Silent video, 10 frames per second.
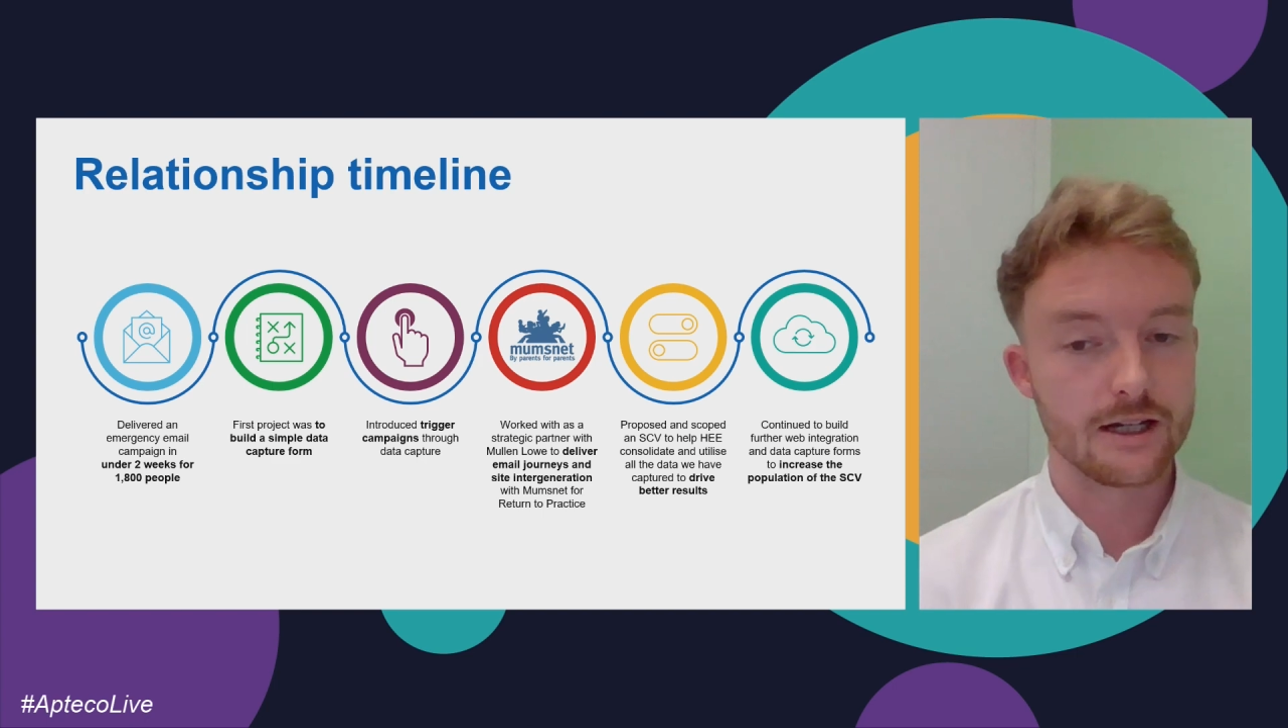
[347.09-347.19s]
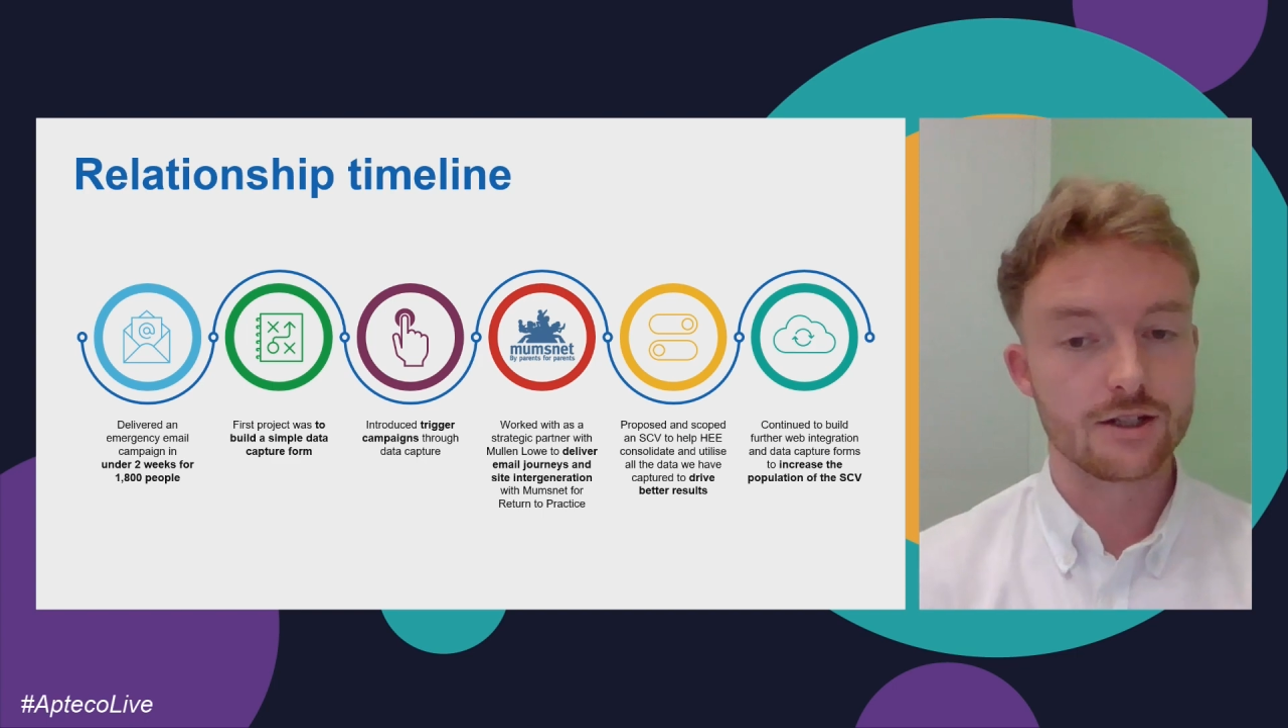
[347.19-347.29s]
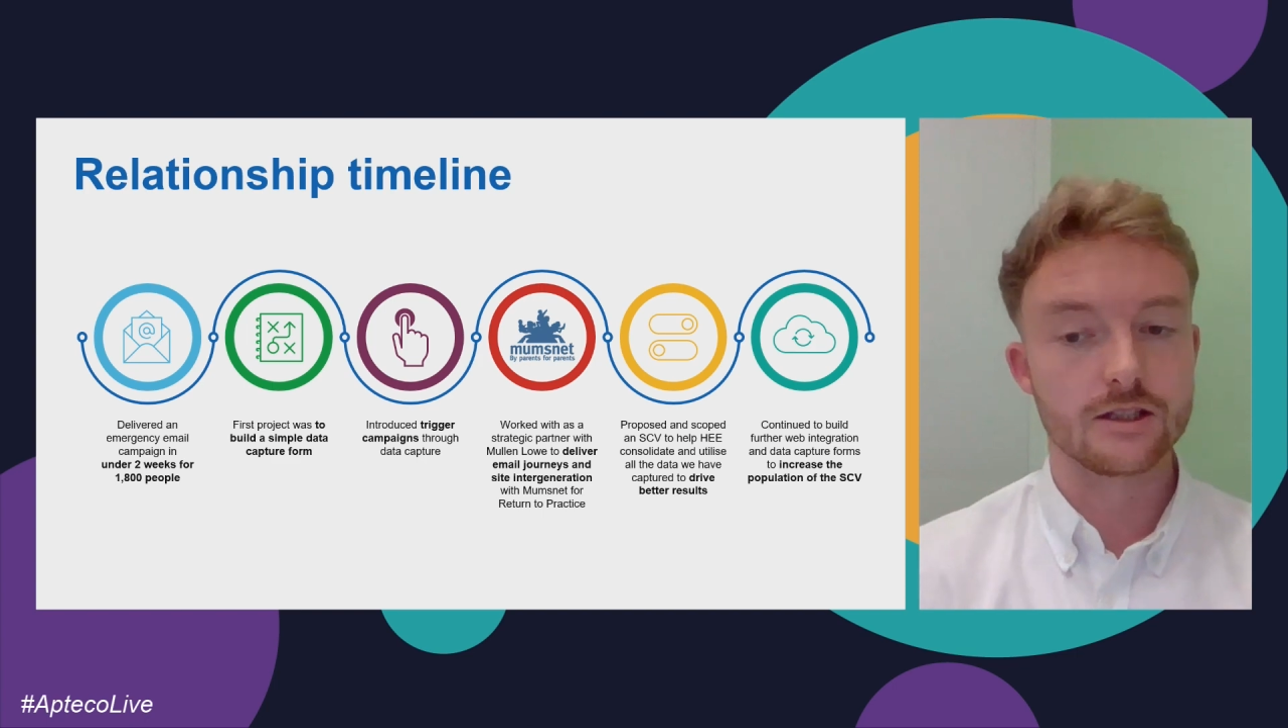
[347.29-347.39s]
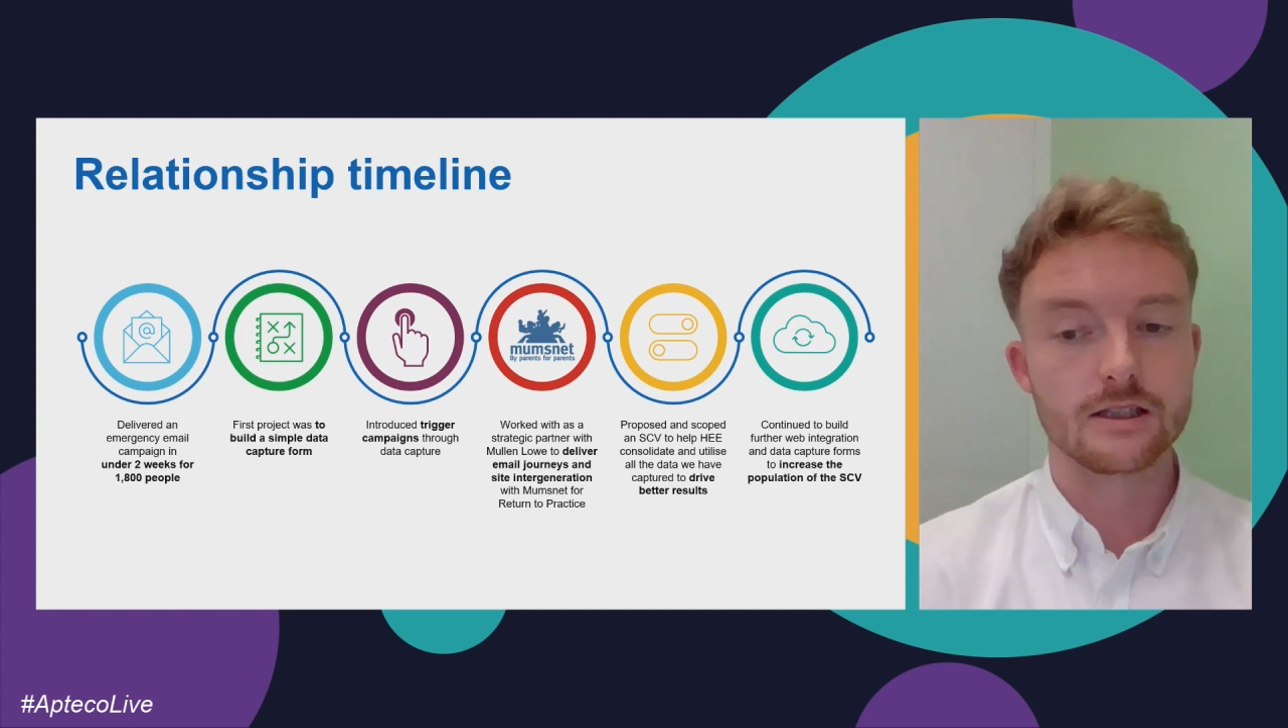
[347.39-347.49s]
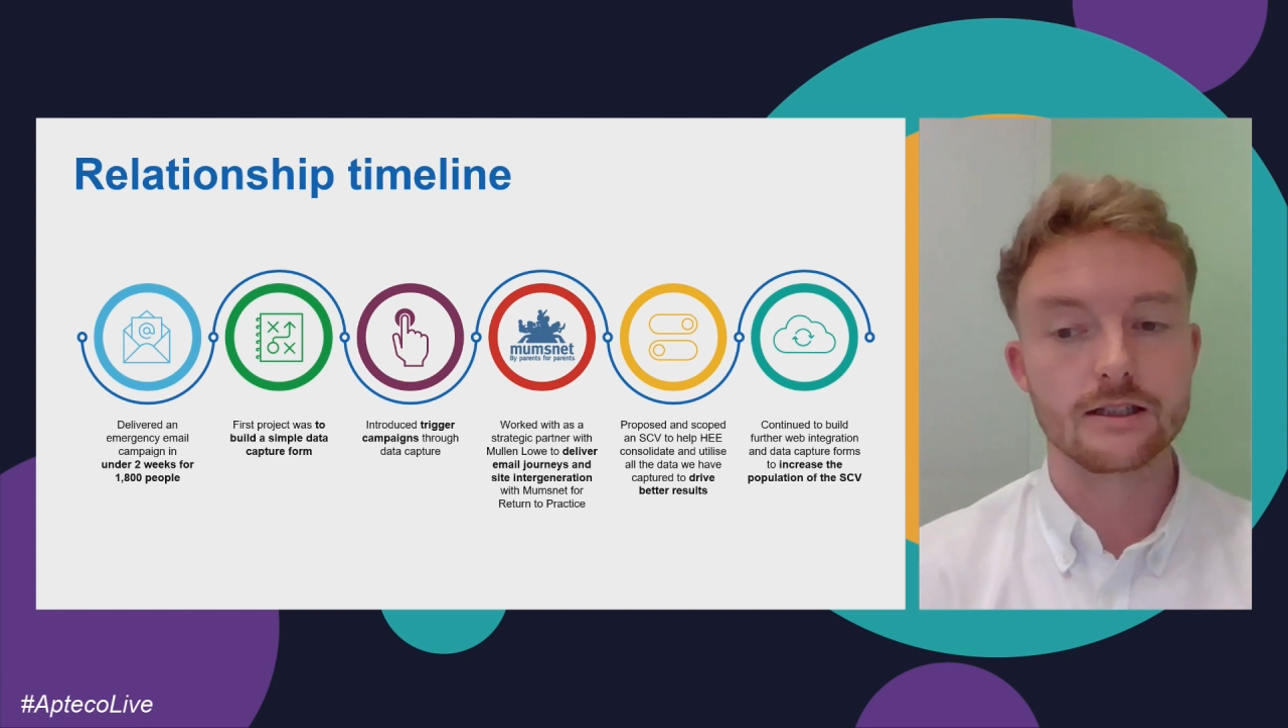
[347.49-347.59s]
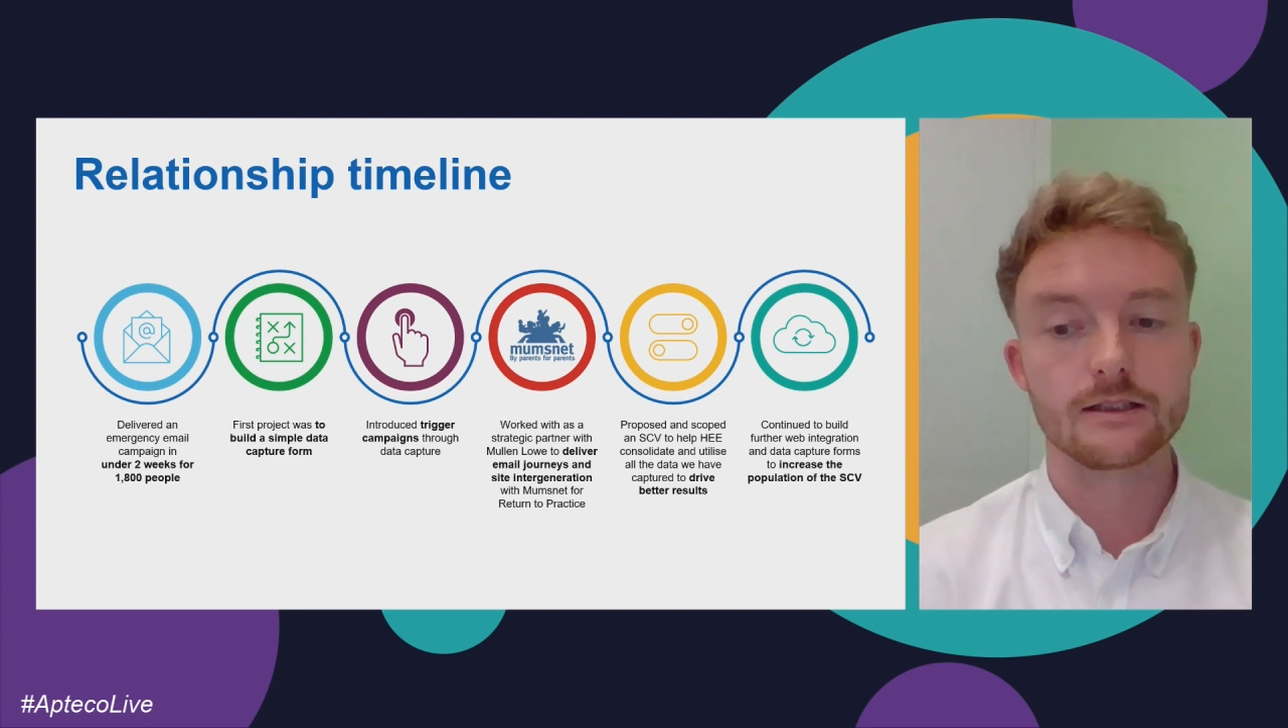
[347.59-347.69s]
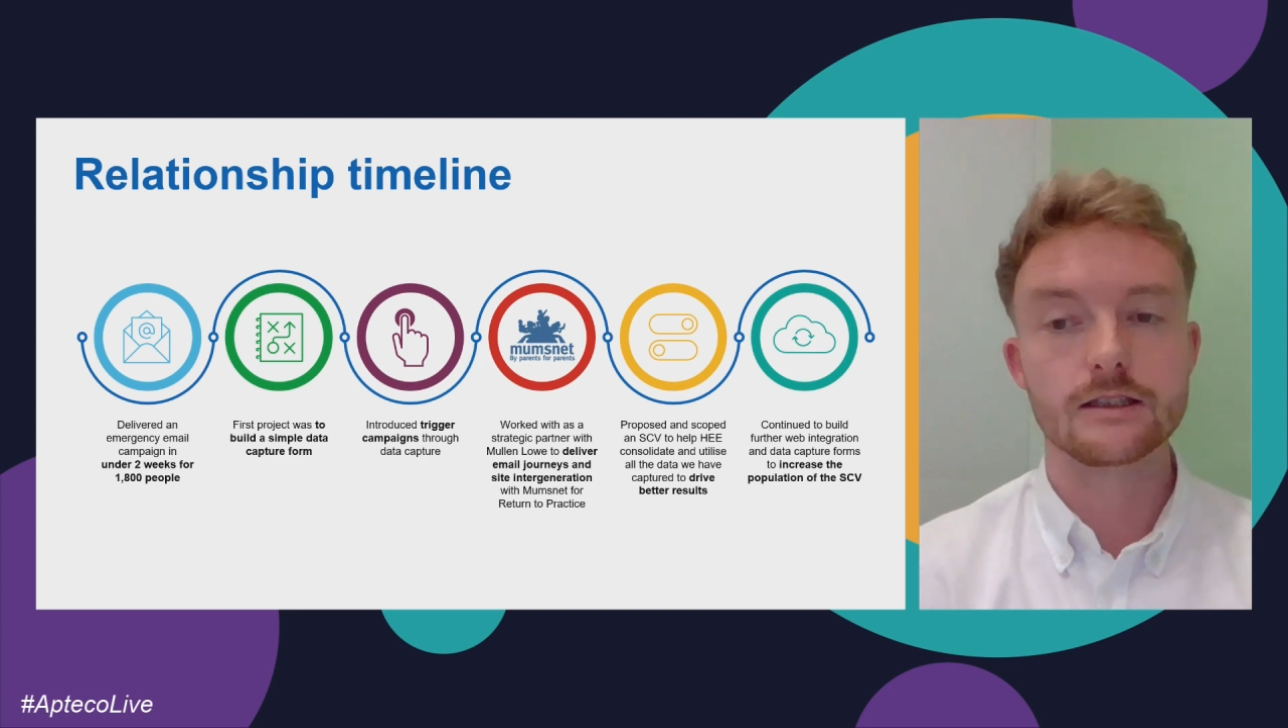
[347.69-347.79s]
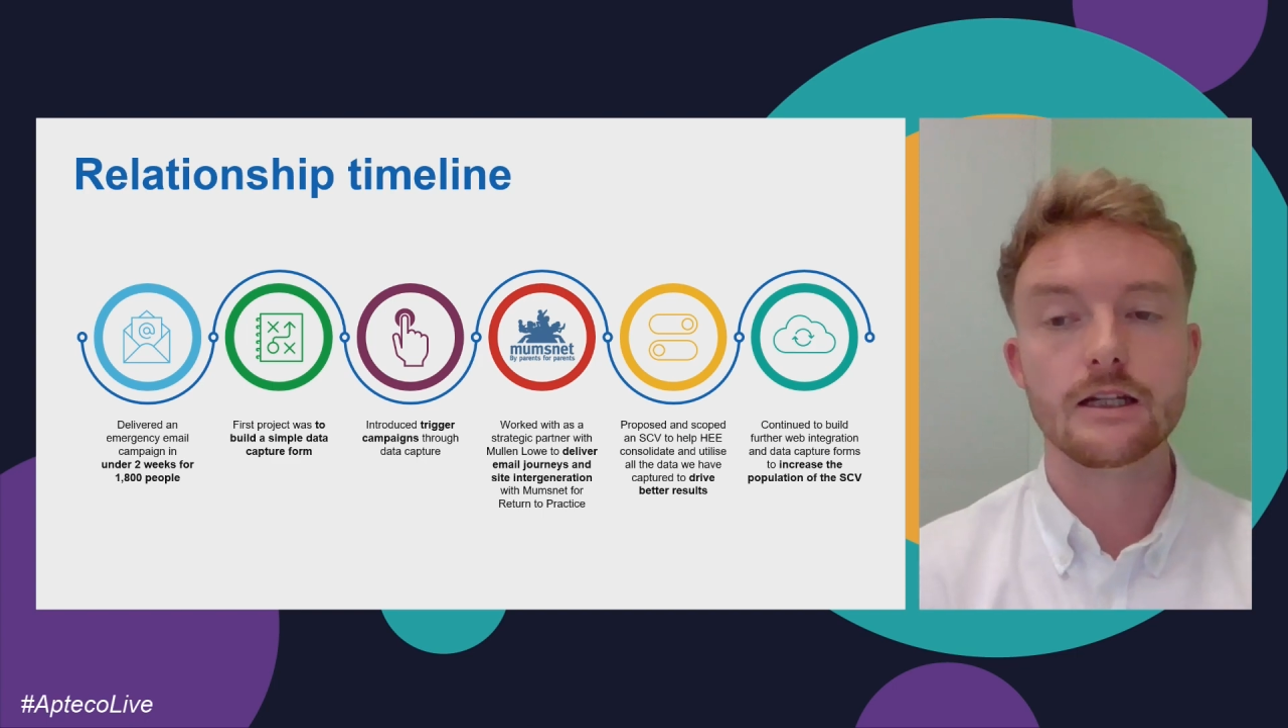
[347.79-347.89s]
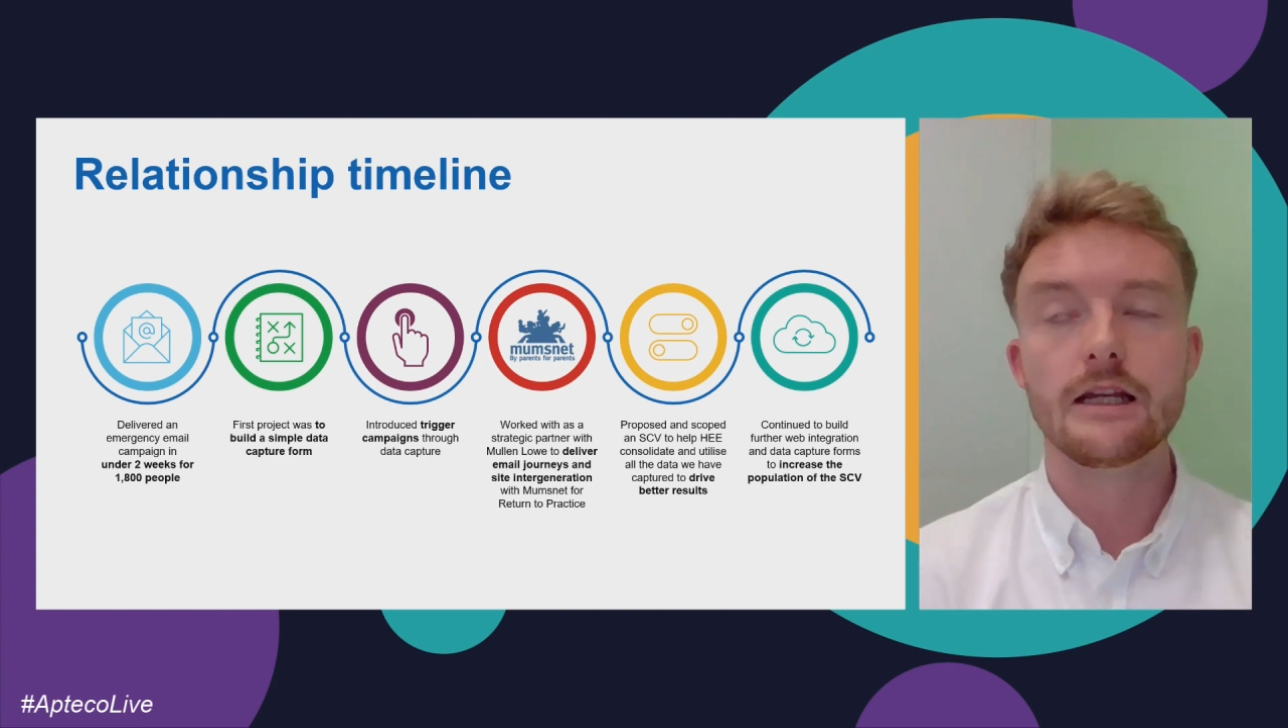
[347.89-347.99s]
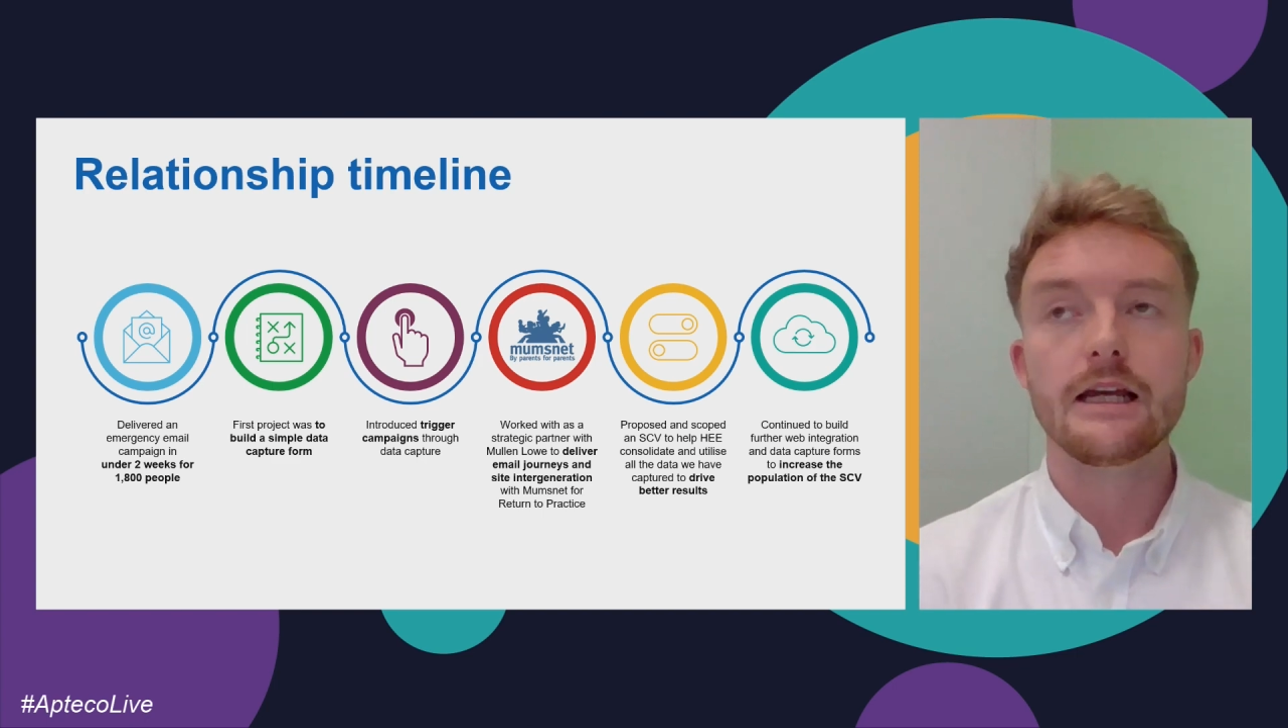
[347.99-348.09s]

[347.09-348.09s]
agencies,